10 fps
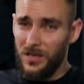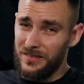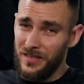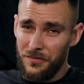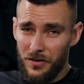really
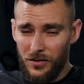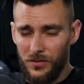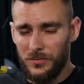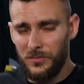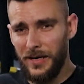
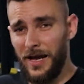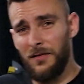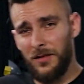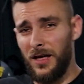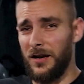difficult. We
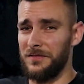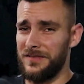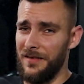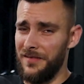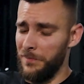have a lot of
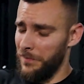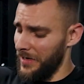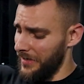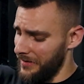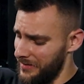tendon
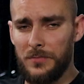pain.